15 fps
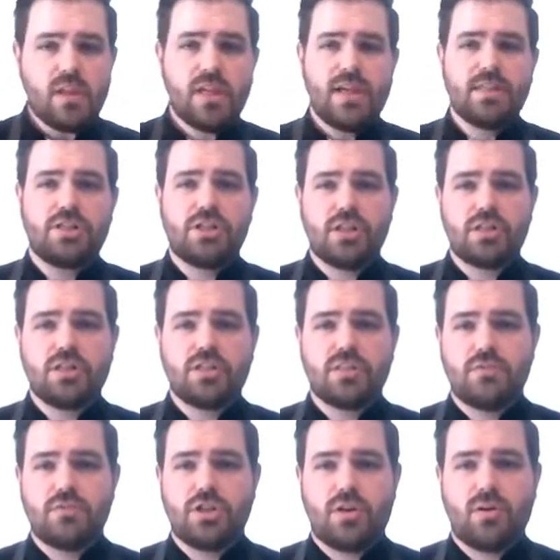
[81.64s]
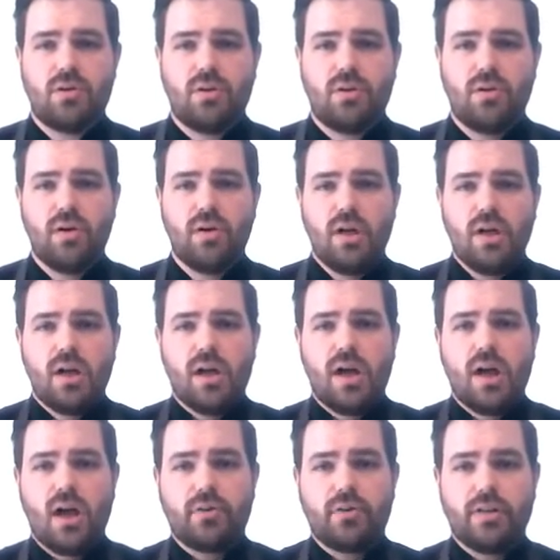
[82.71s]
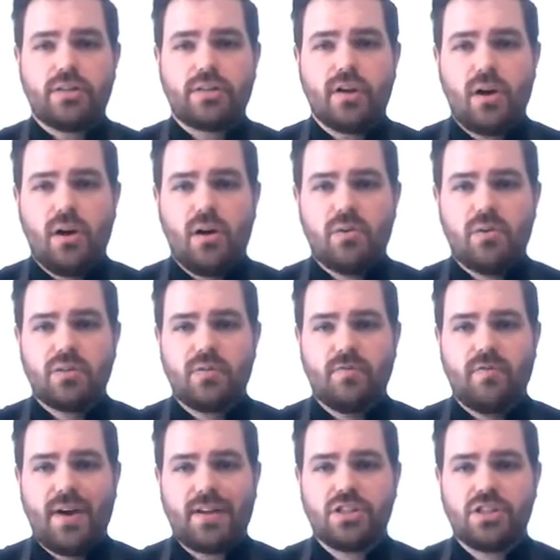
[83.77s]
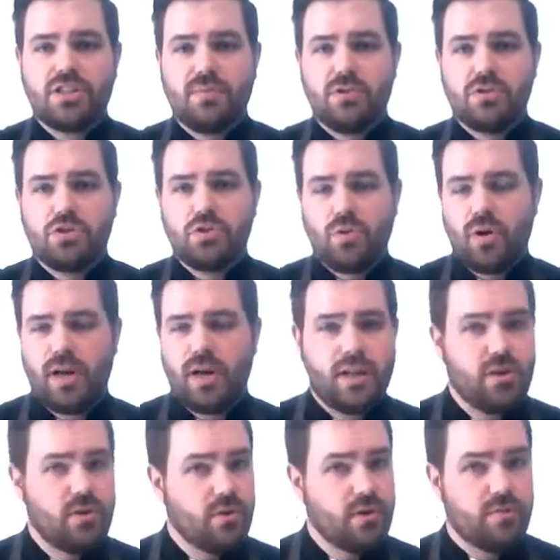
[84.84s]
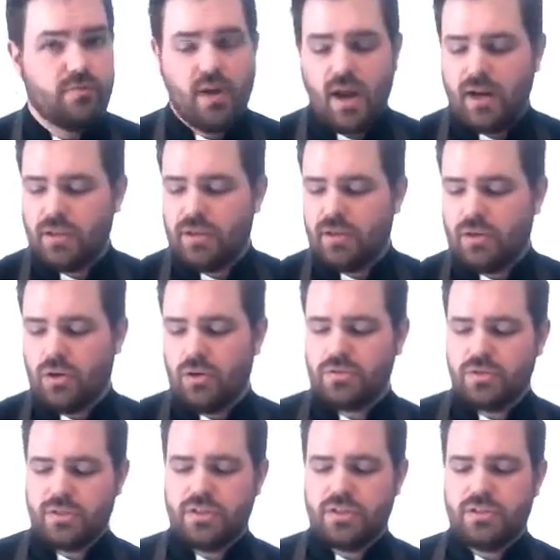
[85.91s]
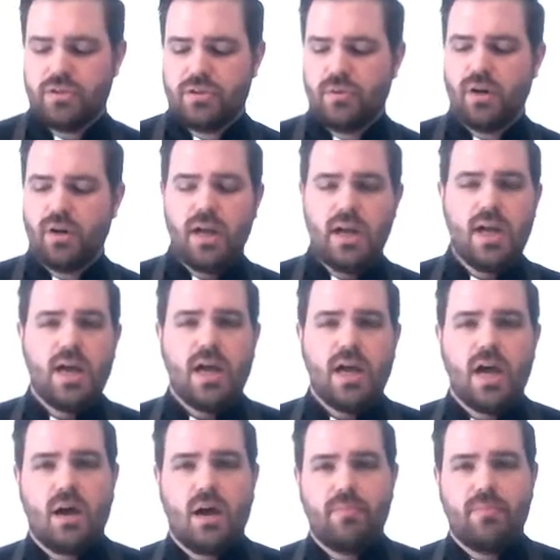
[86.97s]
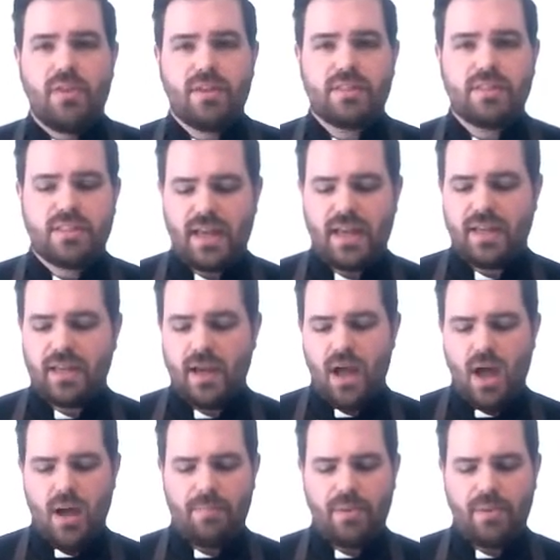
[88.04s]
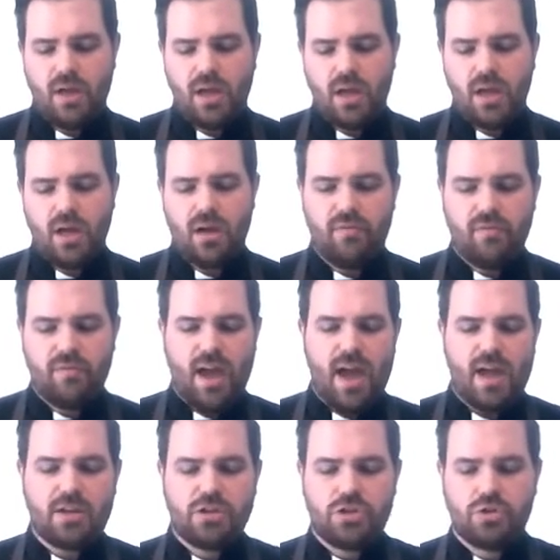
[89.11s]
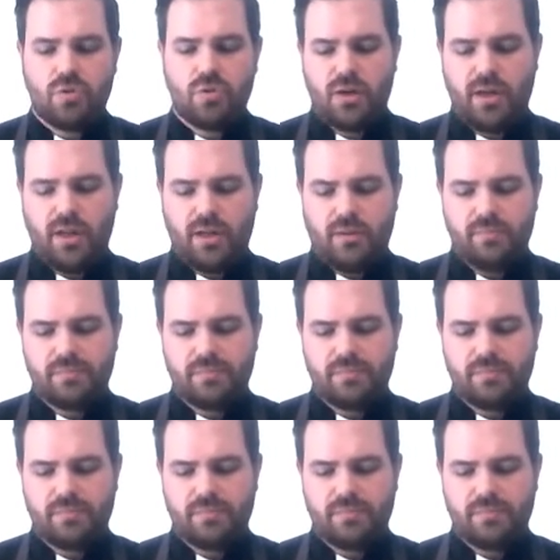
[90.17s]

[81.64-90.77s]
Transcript: is just some general Crisco, some vegetable shortening you can find at the grocery store. This is a cup of that shortening.